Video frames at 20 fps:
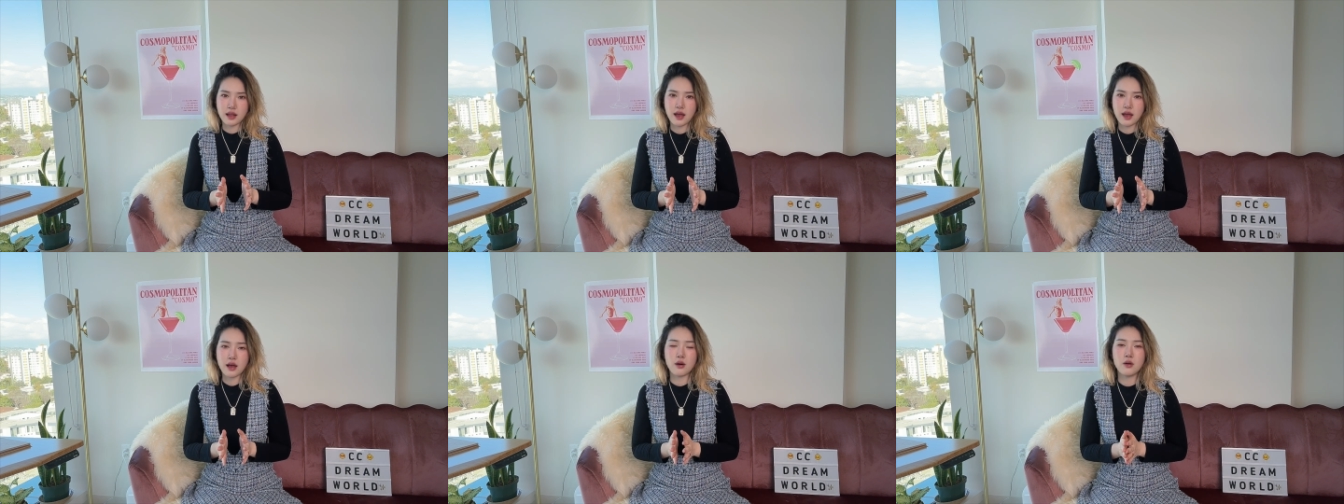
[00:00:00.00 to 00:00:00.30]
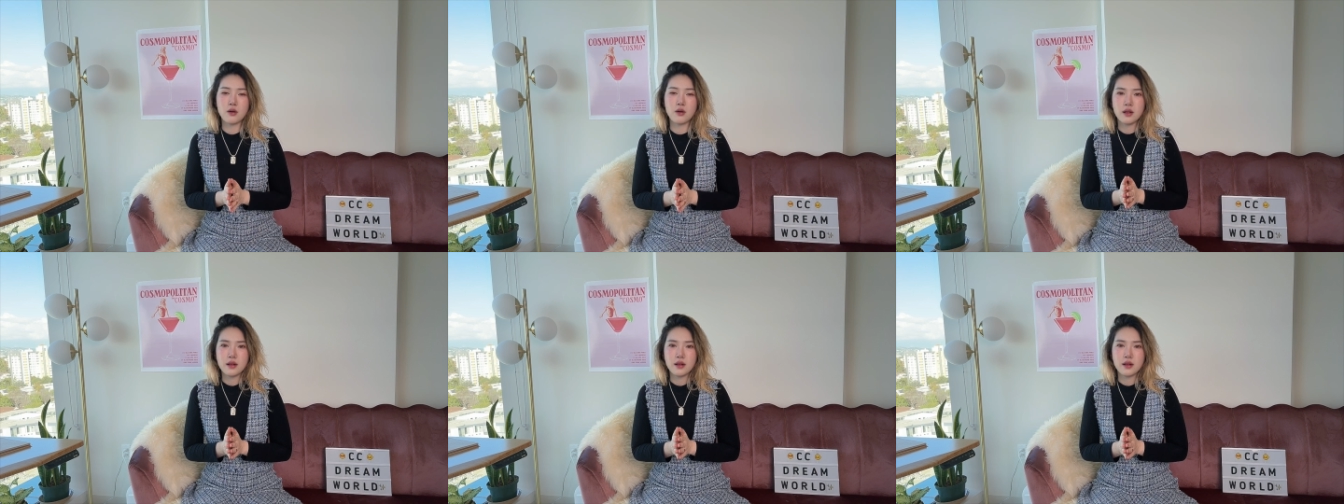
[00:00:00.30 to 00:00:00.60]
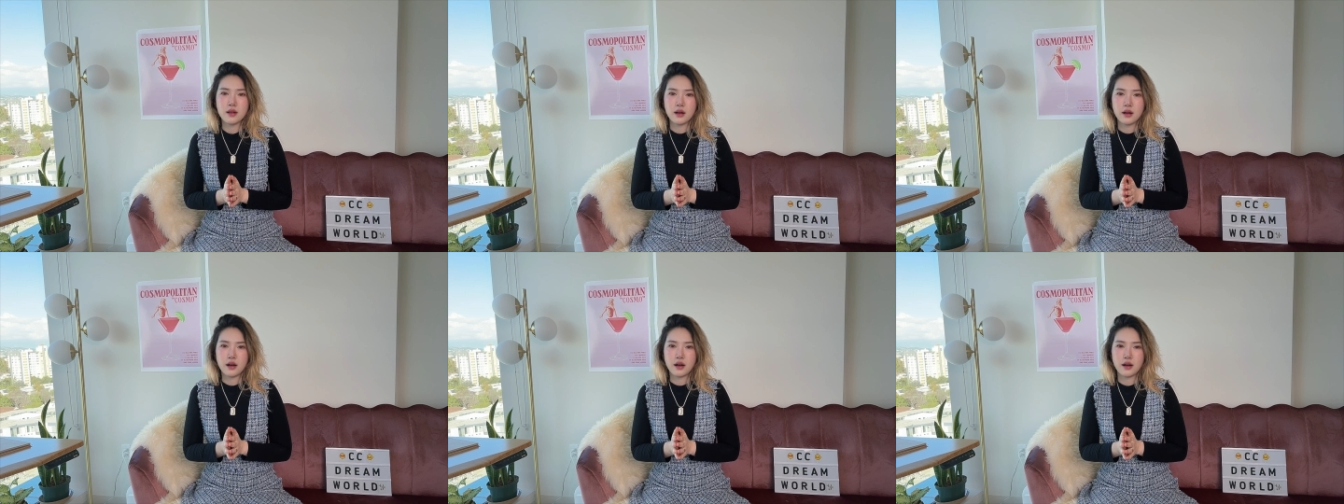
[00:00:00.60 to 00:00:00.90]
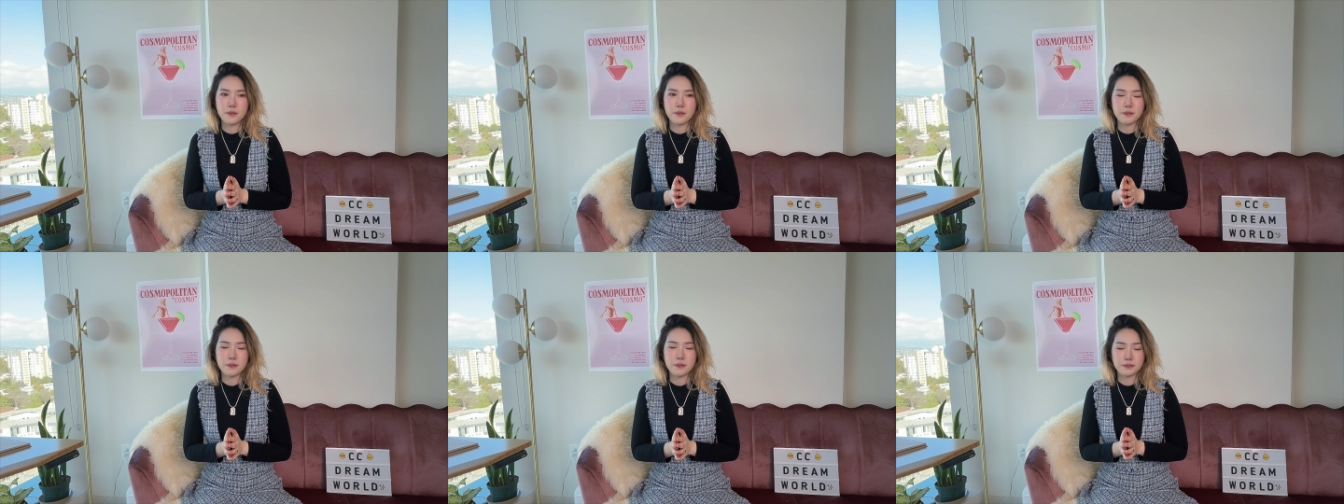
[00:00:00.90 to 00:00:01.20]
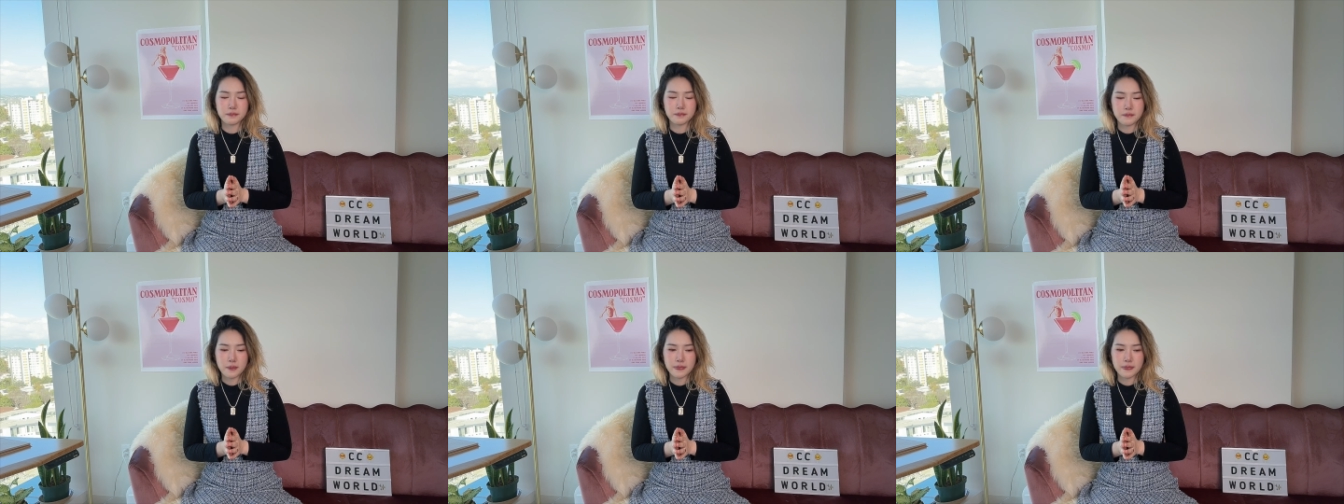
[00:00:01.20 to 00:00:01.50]
now
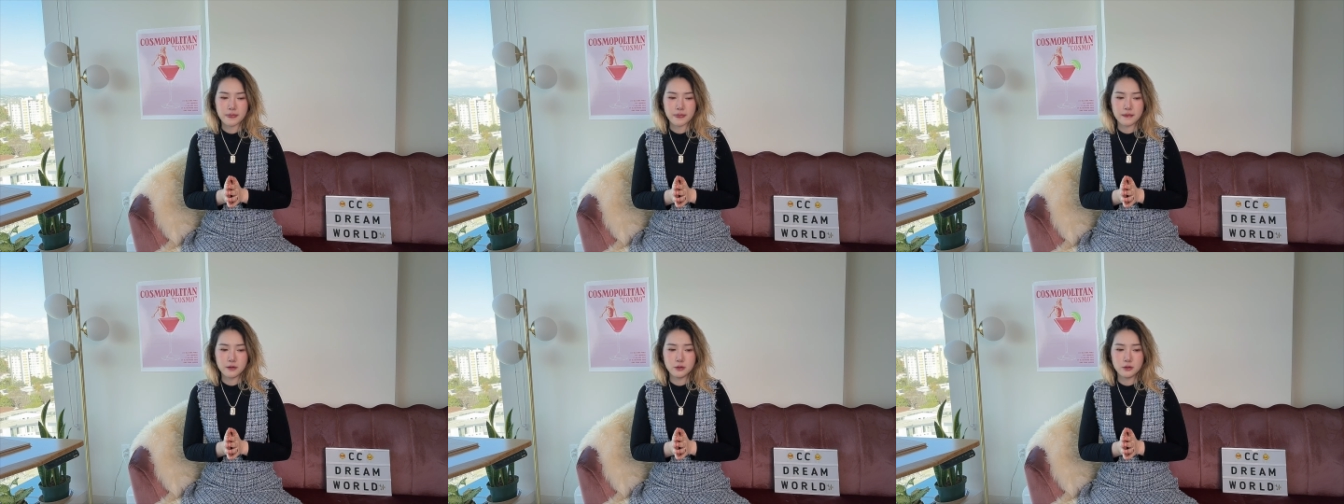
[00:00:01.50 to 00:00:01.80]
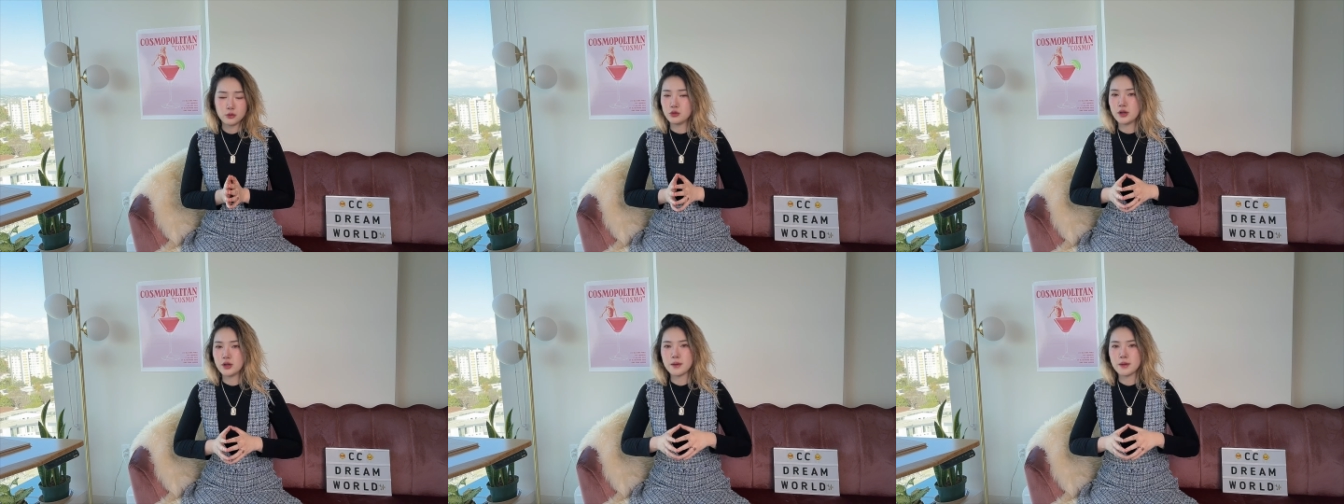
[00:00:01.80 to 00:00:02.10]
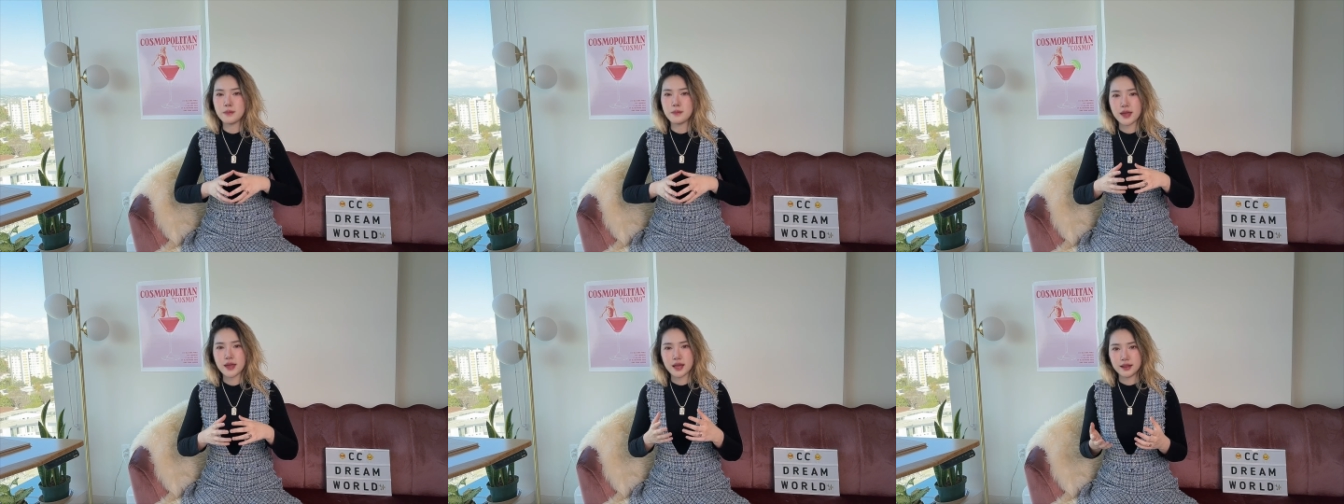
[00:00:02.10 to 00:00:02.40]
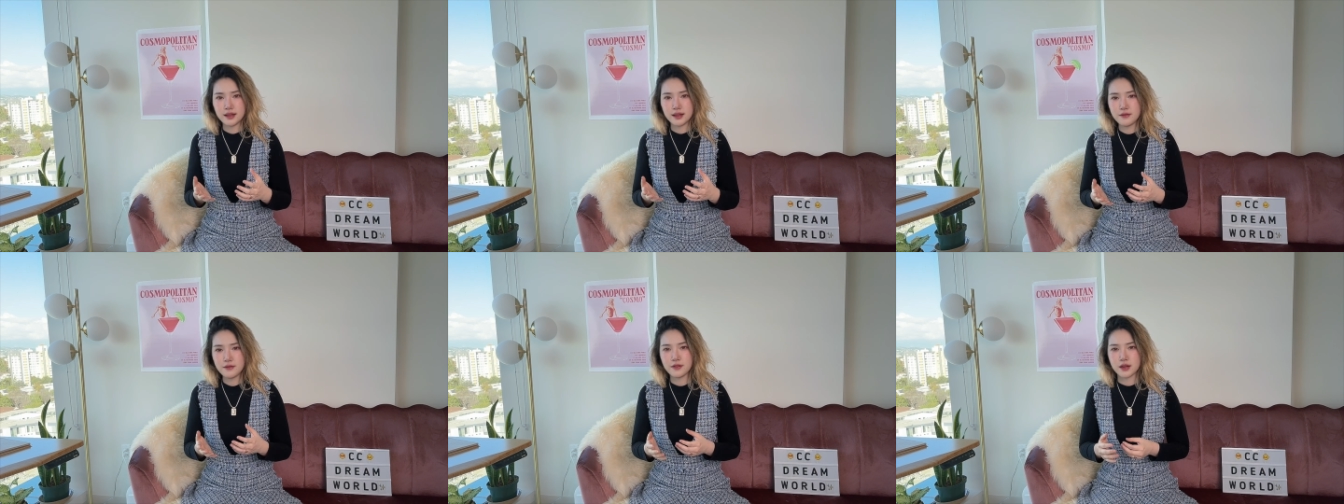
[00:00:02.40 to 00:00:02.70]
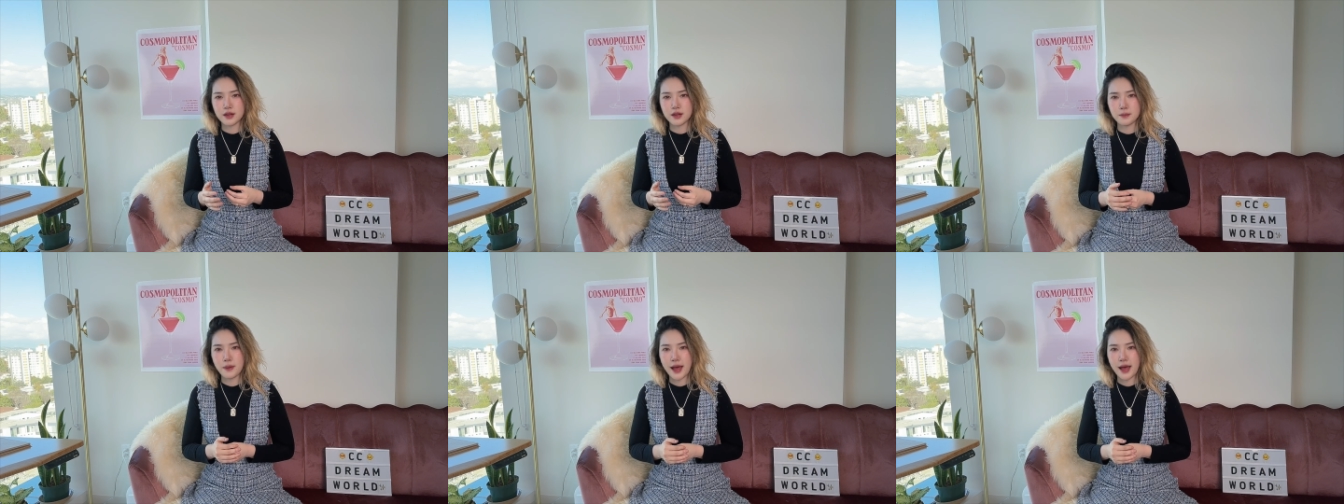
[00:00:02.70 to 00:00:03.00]
really make a
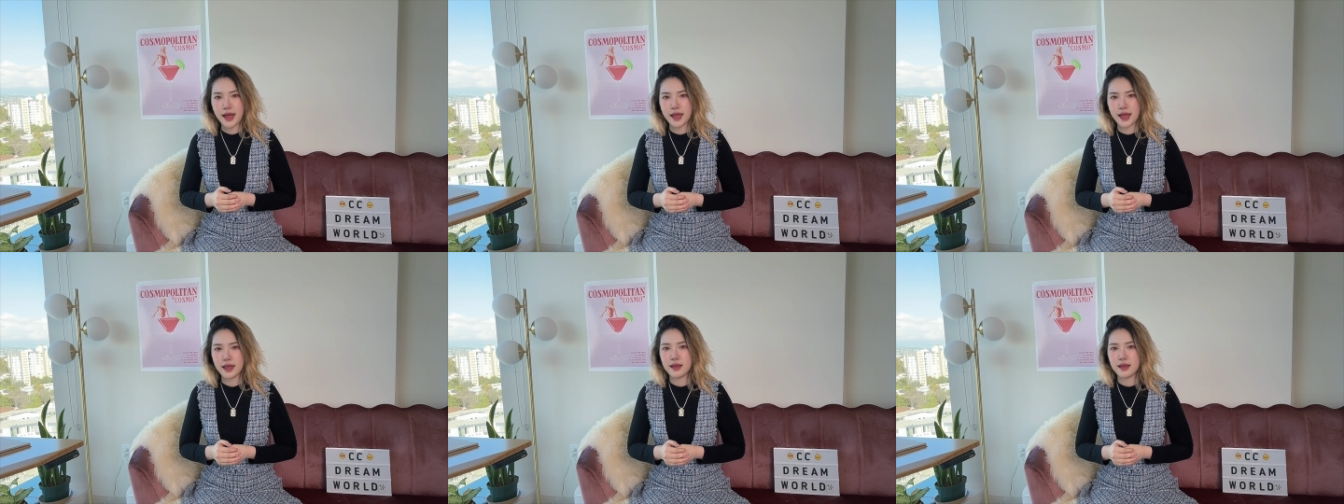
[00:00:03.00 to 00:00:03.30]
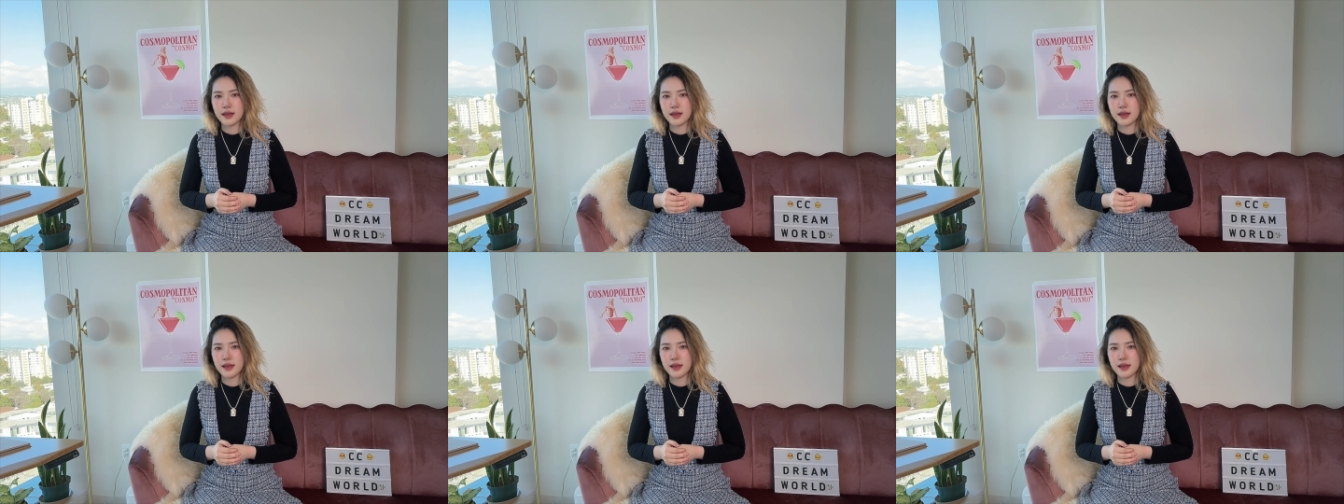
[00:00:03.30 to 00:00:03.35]
living by